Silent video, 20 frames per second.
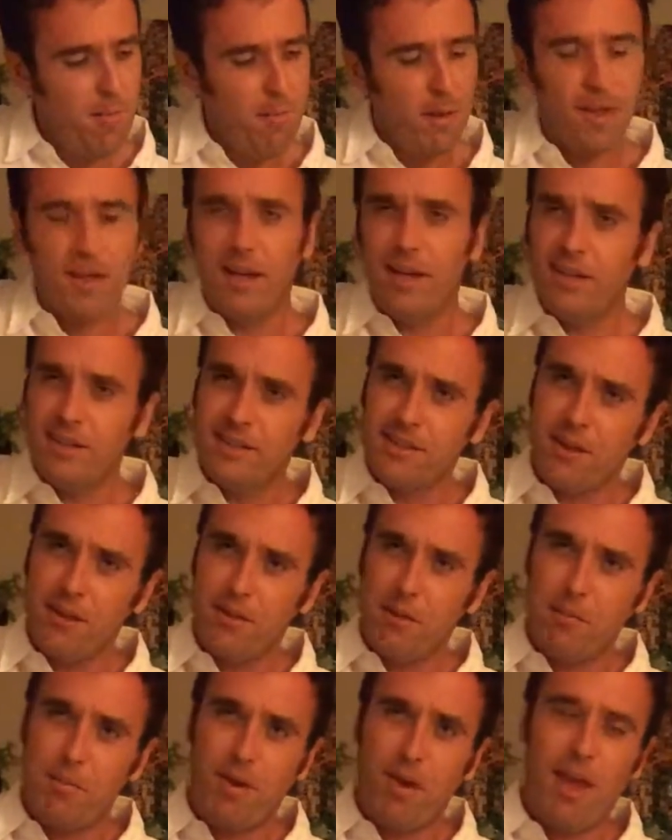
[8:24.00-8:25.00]
Because
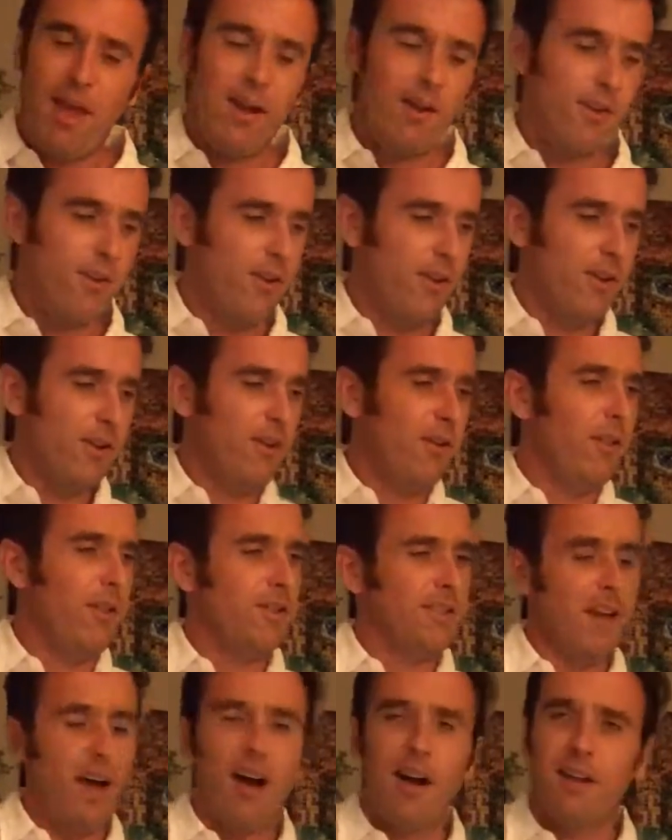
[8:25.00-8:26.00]
on the piano you can do
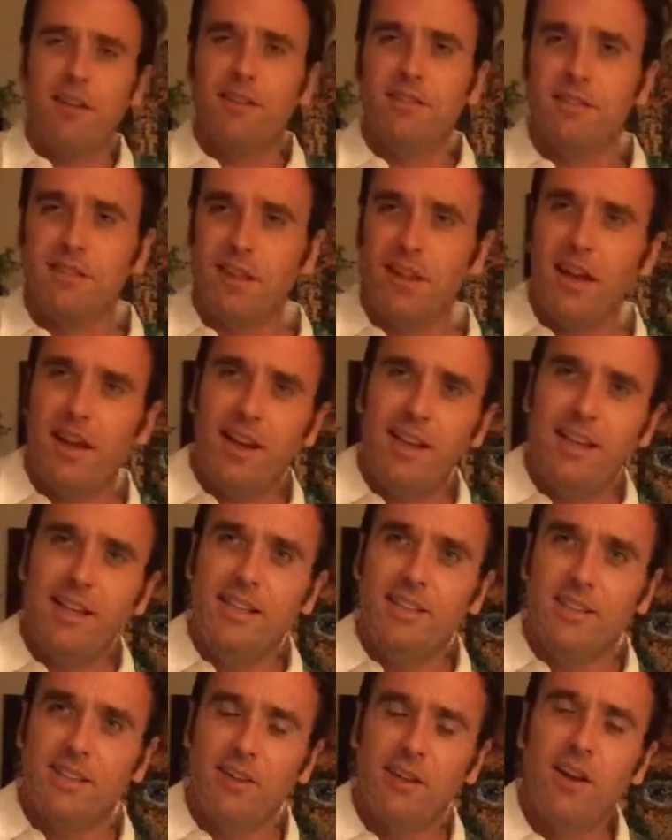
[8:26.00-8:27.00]
those octaves a lot
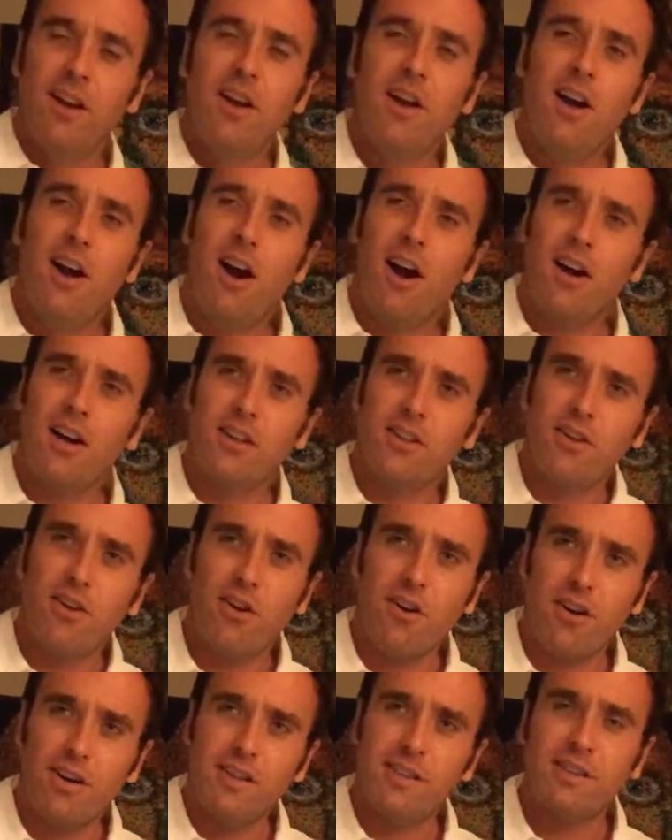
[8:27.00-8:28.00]
easier. On
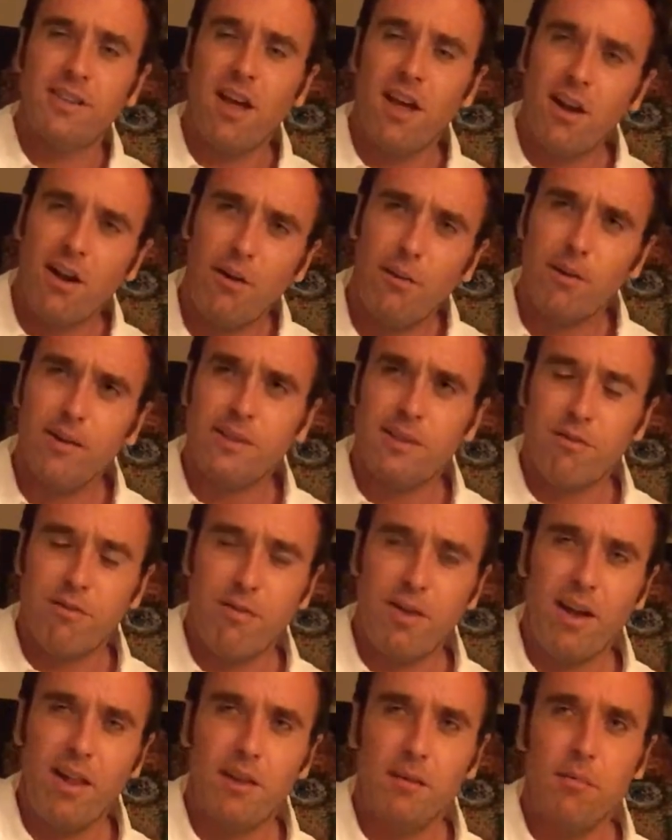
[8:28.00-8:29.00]
guitar it's not always
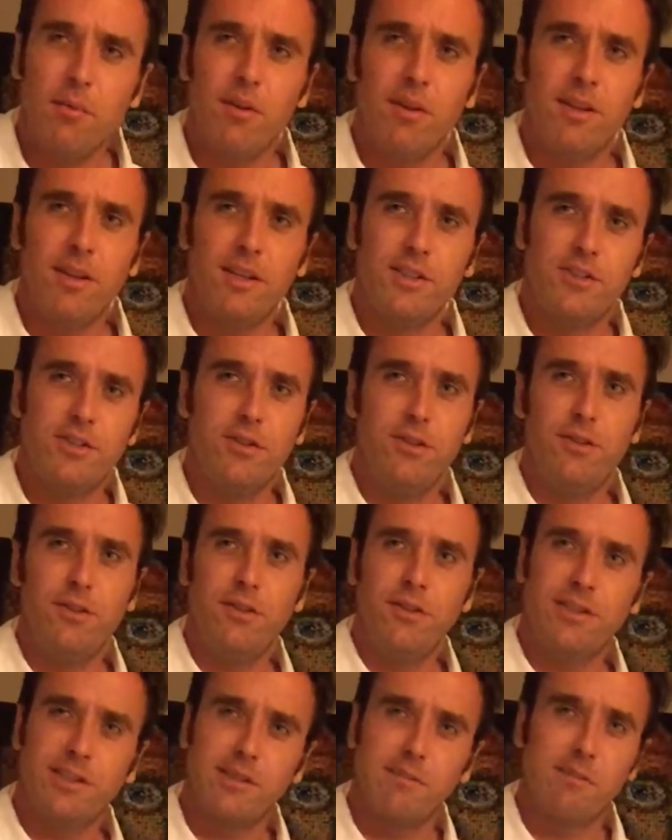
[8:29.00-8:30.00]
available unless you
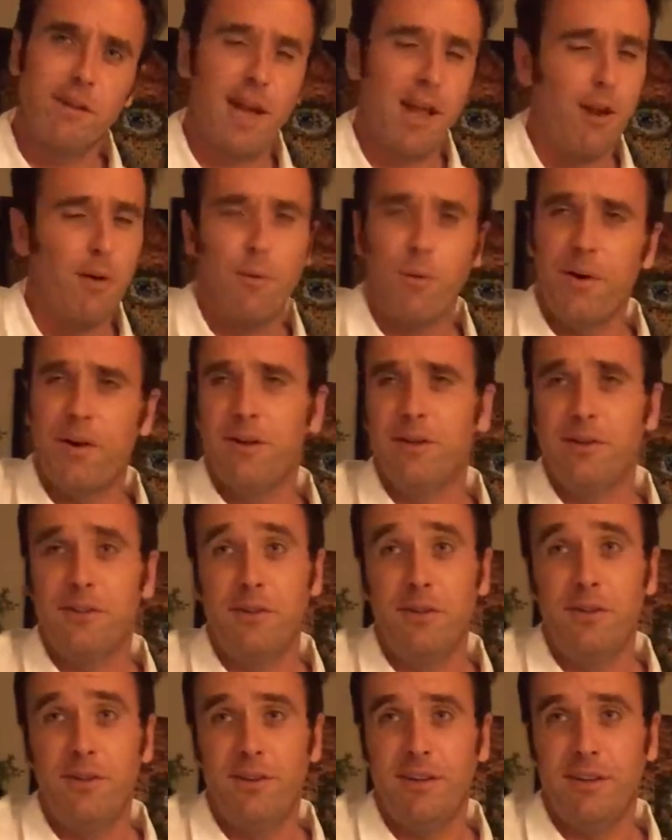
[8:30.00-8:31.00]
do some kind of weird
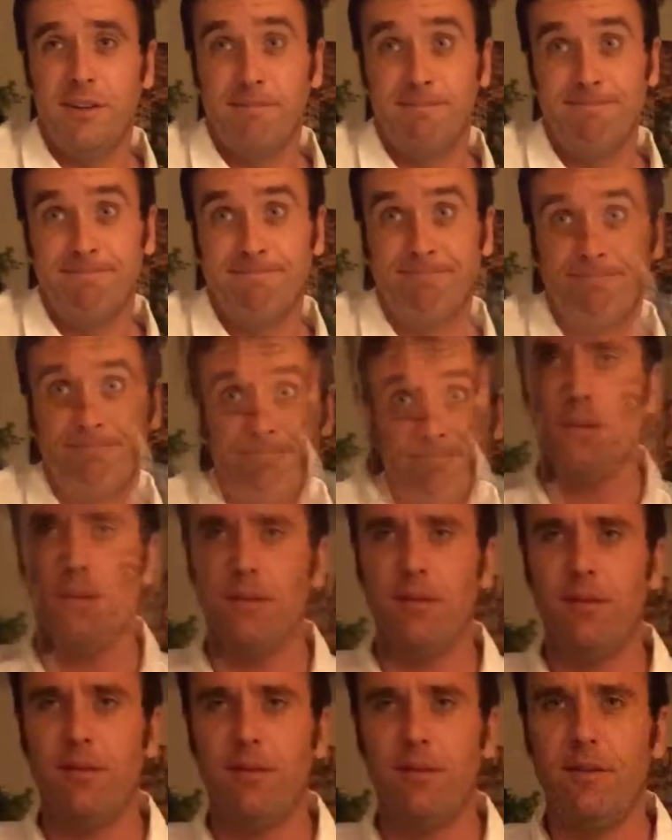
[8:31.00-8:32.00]
tuning. So
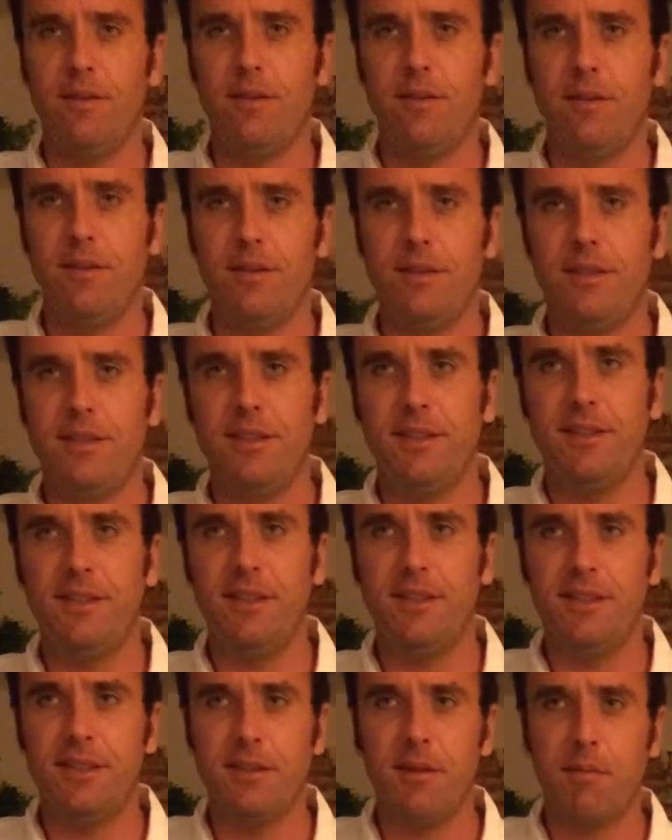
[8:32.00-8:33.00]
since
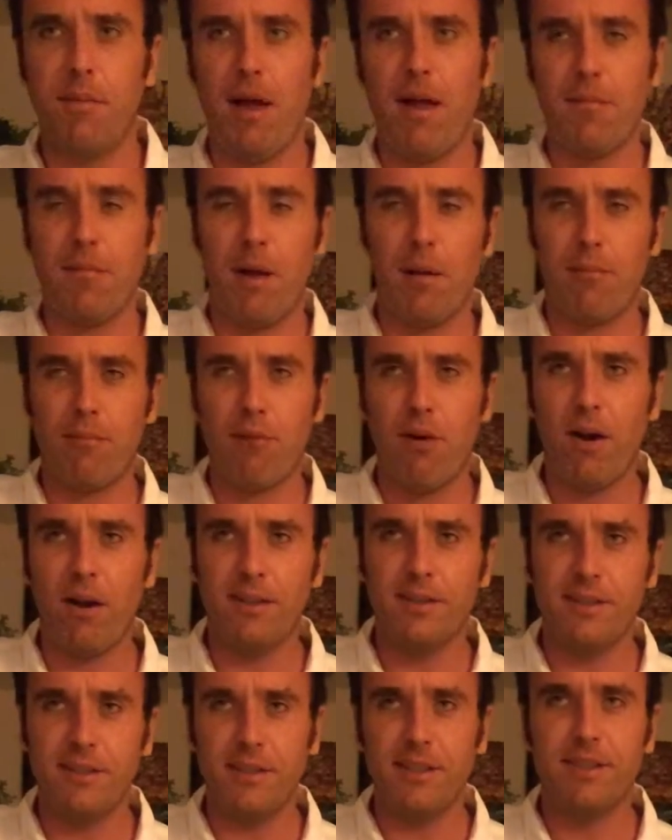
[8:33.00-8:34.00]
this is about my
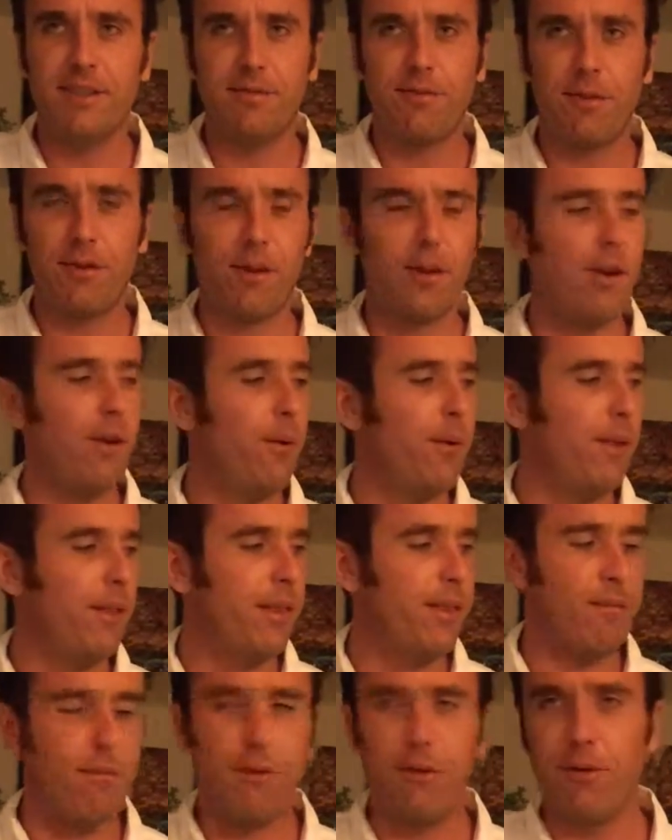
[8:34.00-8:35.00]
process for
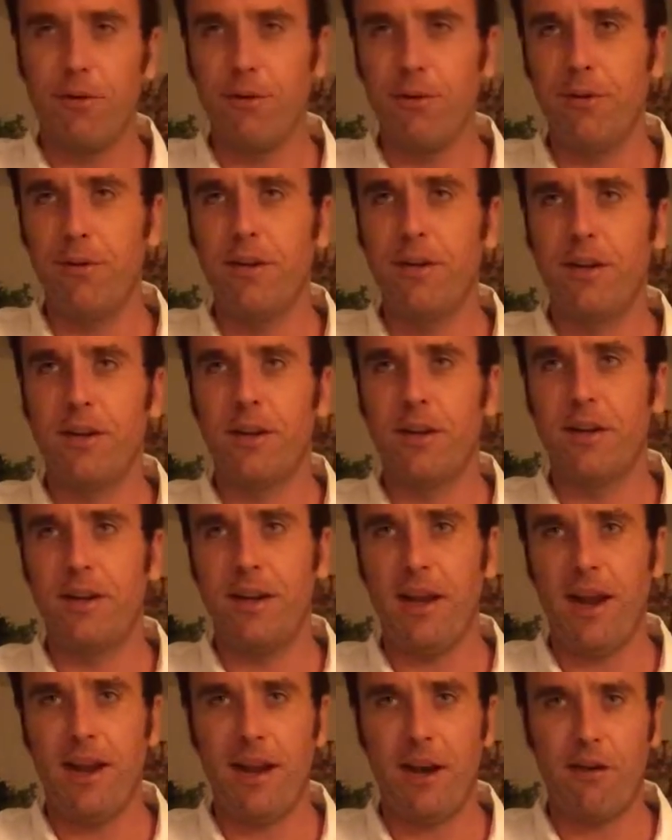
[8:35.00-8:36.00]
going through
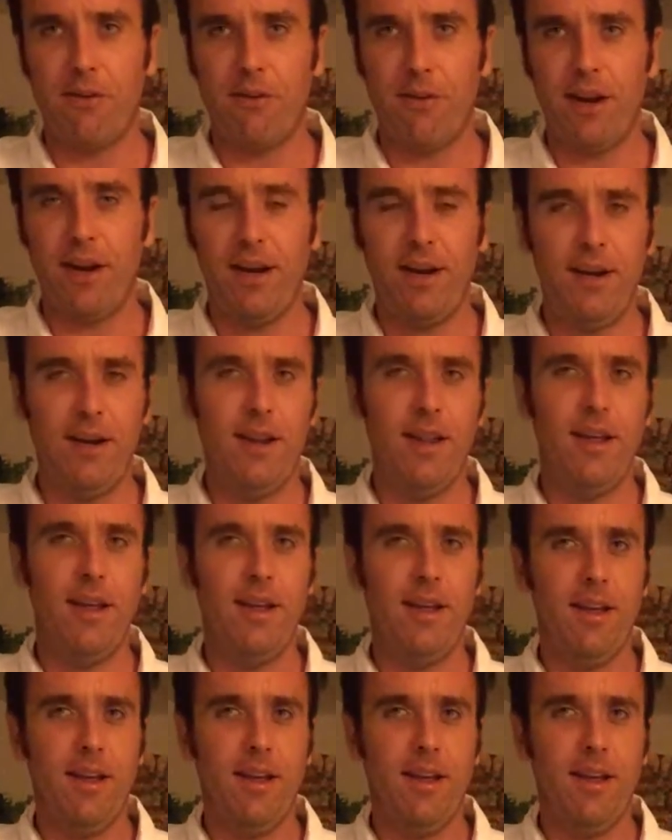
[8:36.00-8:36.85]
Goodnight Irene,